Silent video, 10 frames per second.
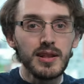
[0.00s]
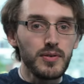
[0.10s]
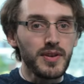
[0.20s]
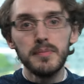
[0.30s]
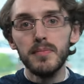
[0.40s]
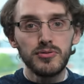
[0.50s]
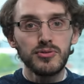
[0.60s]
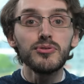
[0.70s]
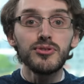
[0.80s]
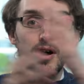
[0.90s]
lot of the
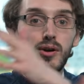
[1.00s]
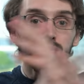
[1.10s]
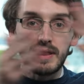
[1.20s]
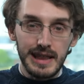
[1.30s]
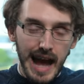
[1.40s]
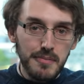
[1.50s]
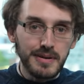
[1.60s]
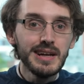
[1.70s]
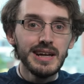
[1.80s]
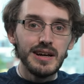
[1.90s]
modules
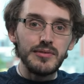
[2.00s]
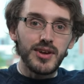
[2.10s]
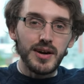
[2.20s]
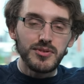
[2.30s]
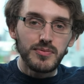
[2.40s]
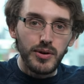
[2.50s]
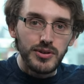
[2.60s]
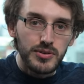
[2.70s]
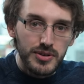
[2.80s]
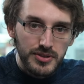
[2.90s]
overlap in terms of
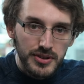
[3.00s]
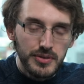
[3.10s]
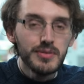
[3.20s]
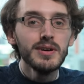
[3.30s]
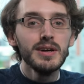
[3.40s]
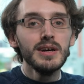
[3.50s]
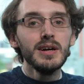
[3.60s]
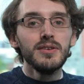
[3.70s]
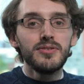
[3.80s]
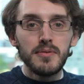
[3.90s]
what you can do.
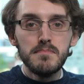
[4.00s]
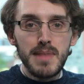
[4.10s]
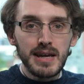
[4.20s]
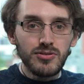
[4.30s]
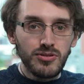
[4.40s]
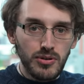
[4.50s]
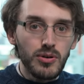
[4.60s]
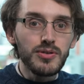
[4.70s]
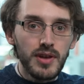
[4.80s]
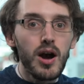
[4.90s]
So make
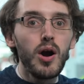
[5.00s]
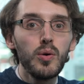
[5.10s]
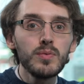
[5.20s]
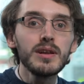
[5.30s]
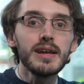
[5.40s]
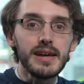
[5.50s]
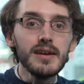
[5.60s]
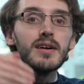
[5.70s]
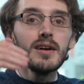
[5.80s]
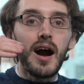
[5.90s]
sure not
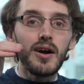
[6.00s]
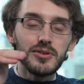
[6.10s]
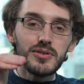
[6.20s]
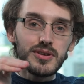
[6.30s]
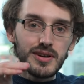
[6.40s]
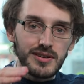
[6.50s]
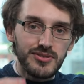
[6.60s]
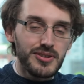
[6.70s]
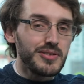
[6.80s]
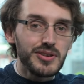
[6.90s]
only are you
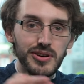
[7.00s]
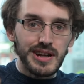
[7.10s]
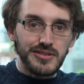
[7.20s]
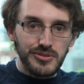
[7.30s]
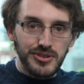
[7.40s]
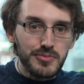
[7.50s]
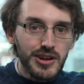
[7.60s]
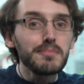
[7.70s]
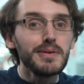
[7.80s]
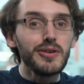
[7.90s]
sort of good at your
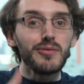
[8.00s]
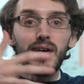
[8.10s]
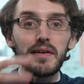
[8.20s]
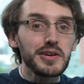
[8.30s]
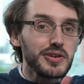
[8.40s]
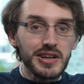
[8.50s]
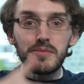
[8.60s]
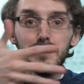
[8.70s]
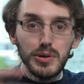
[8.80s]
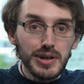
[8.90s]
subject, but you're very good at
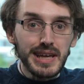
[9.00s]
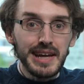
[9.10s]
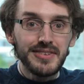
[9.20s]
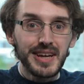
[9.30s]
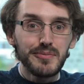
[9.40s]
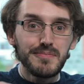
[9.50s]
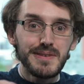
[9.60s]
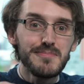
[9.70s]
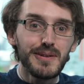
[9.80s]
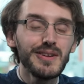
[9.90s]
communicating it with
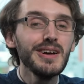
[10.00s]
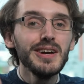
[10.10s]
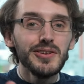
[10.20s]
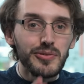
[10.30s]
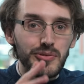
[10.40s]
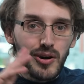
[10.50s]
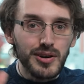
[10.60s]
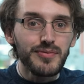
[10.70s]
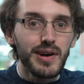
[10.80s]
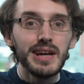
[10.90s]
people. You're not
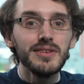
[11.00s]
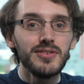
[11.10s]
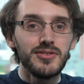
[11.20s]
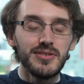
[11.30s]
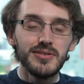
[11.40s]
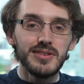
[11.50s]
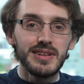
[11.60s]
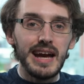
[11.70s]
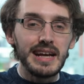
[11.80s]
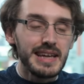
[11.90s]
afraid to
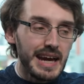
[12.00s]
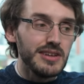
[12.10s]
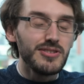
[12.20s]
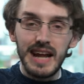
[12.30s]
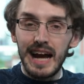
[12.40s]
engage in